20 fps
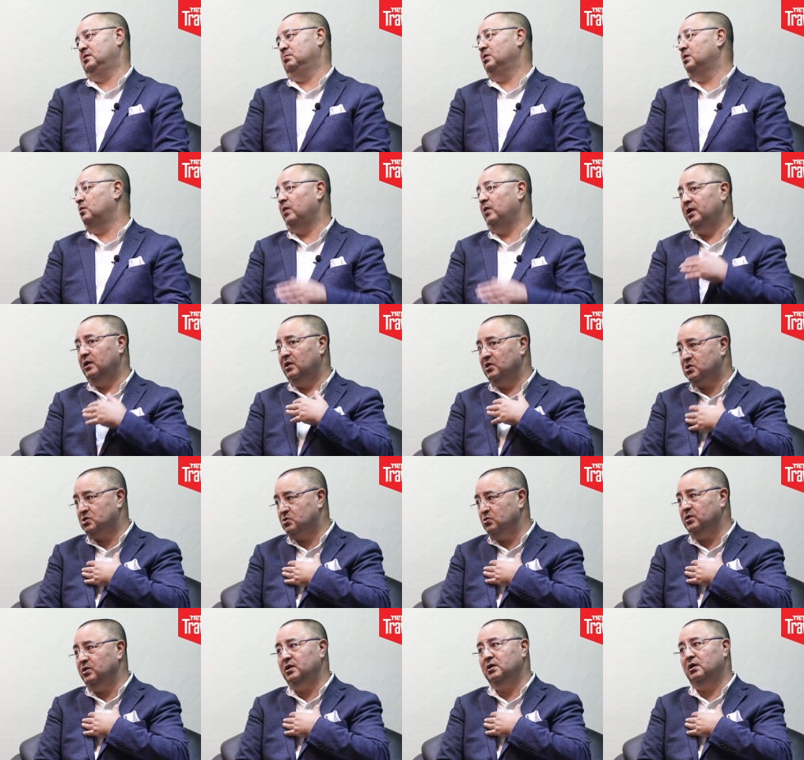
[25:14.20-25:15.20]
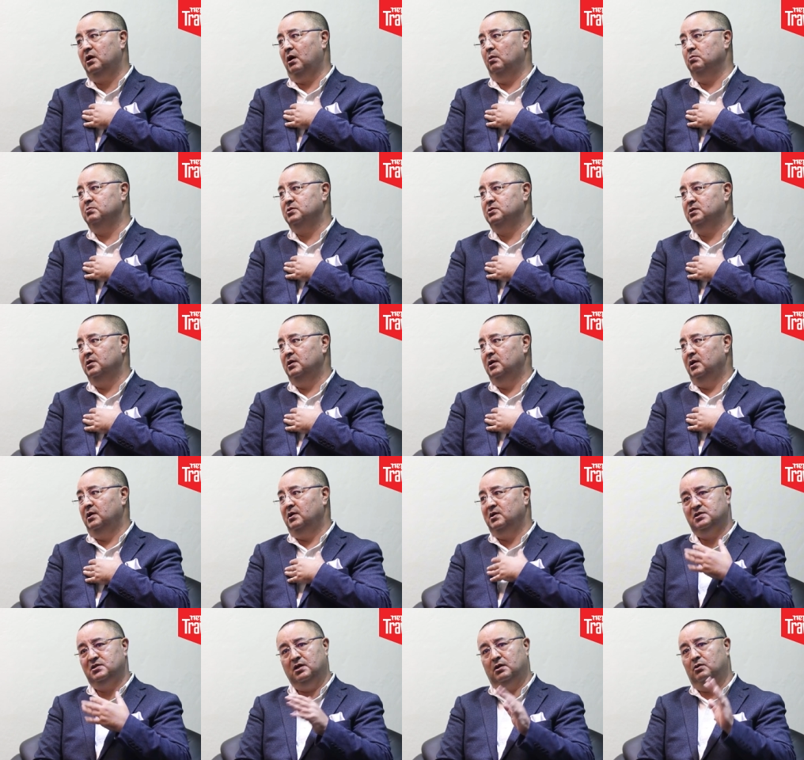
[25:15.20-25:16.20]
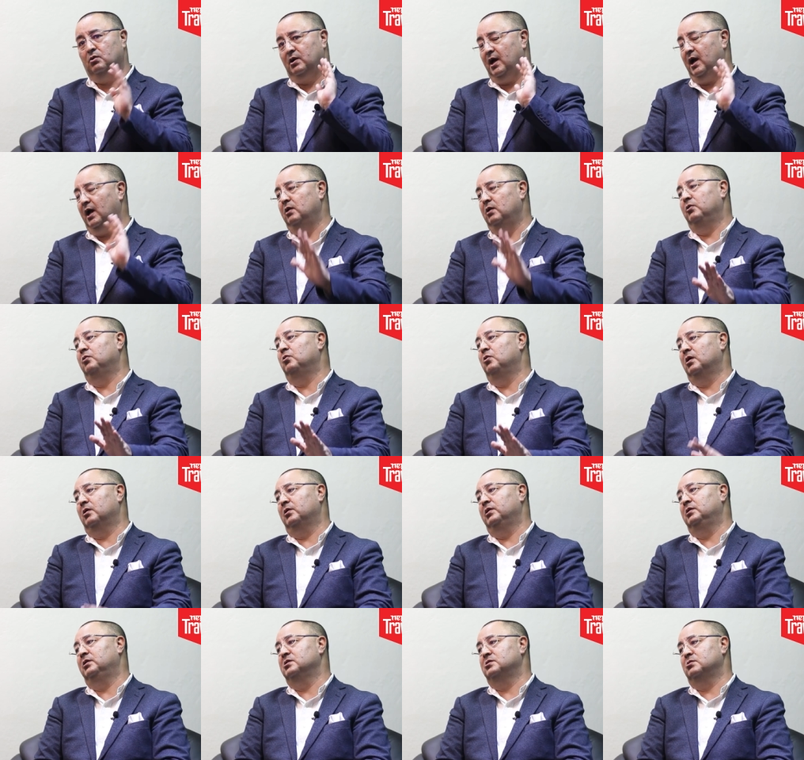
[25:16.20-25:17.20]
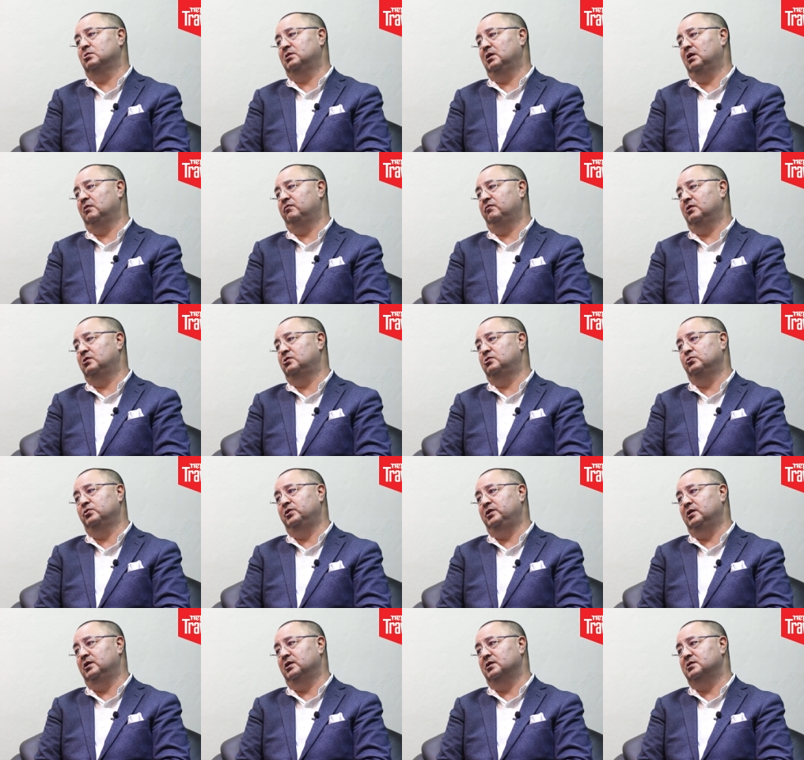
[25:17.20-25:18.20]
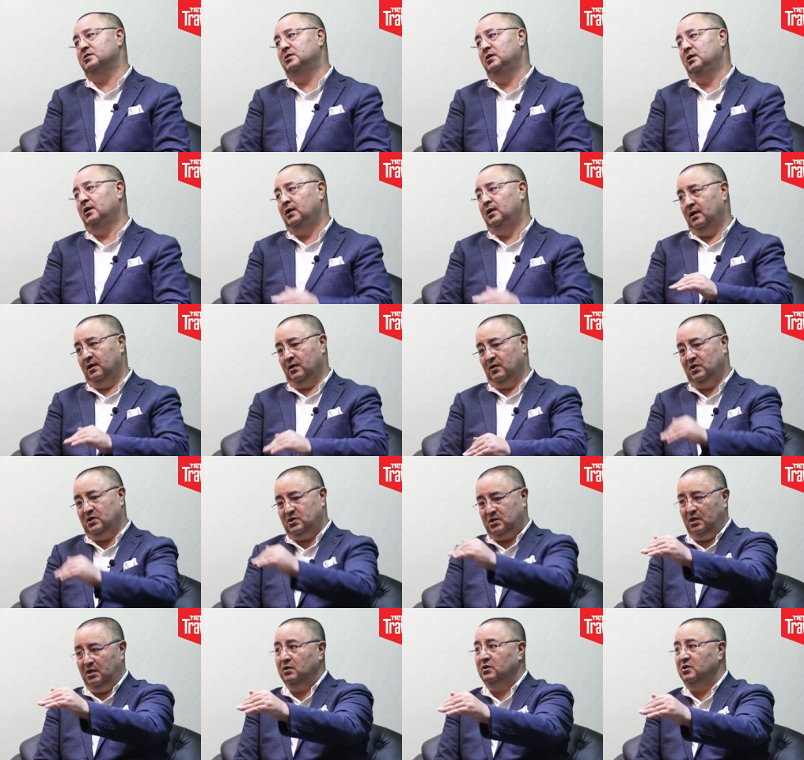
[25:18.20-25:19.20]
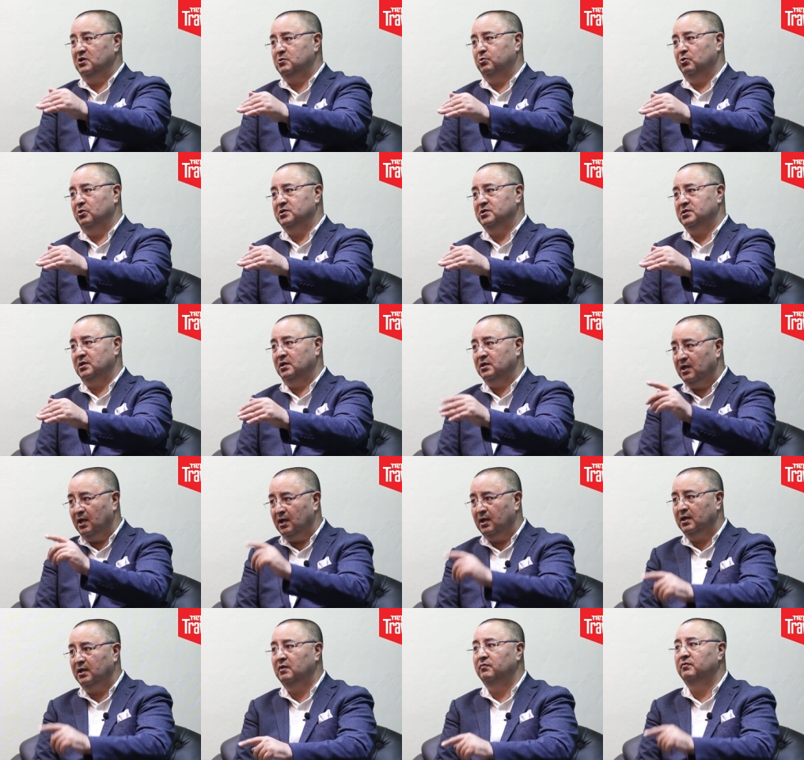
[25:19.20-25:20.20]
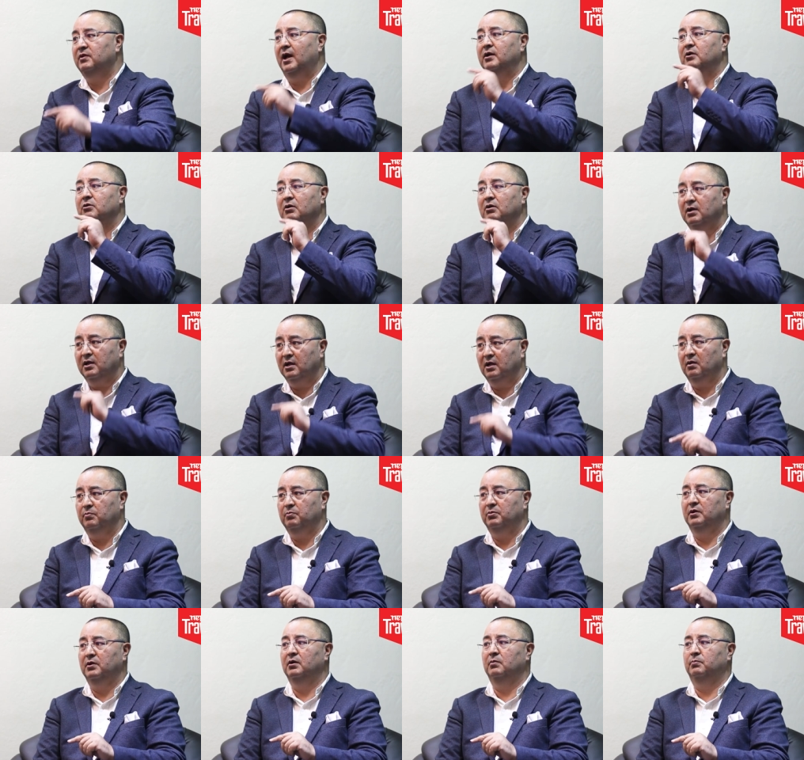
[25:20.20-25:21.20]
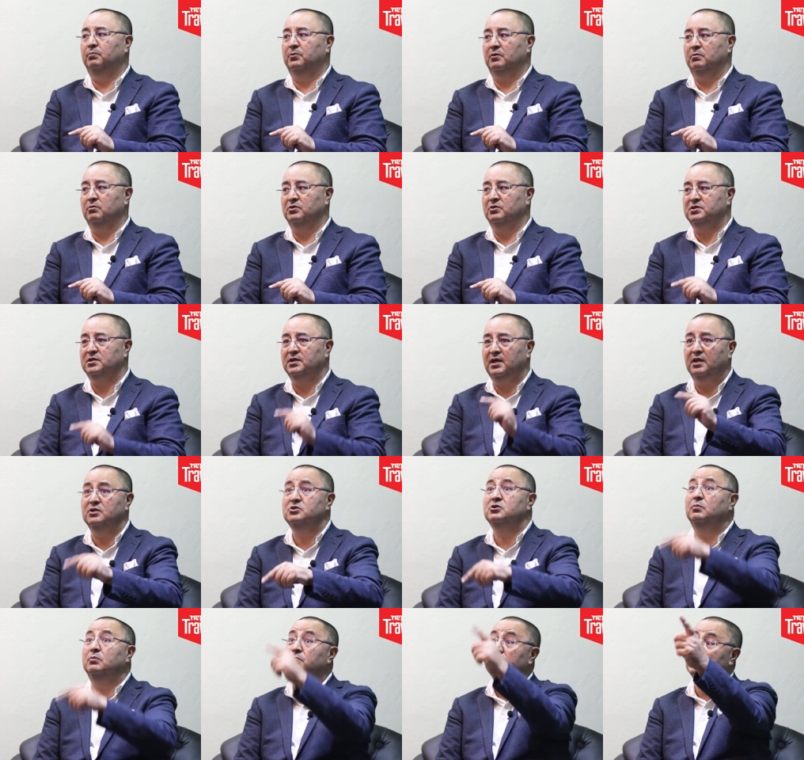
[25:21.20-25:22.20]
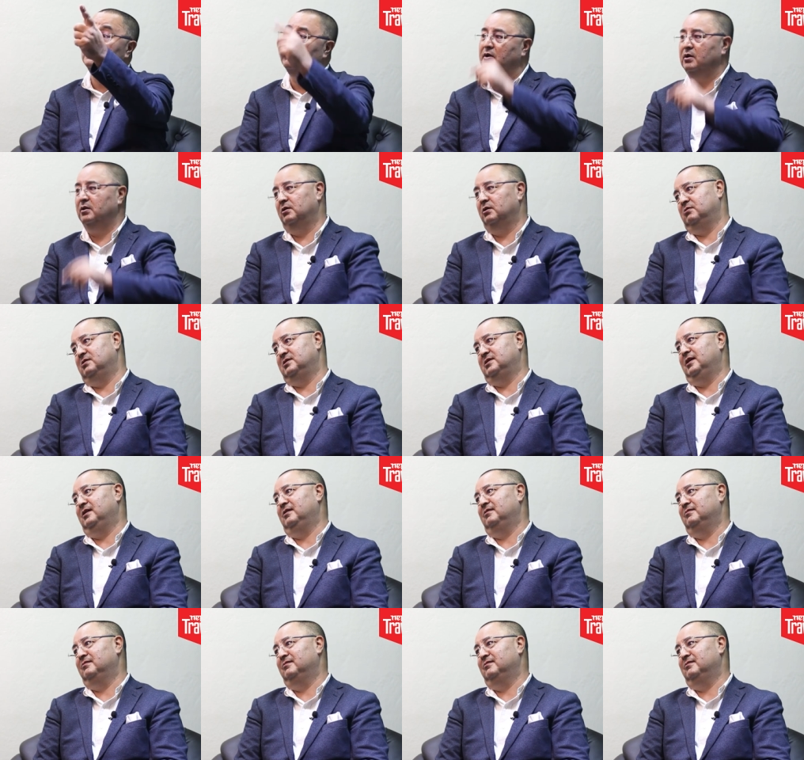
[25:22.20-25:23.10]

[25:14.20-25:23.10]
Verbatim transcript: But when the student comes, he said, okay, I'll work in this hotel for two years, reach in this position. Then if I don't get the promotion, I'll jump into another hotel.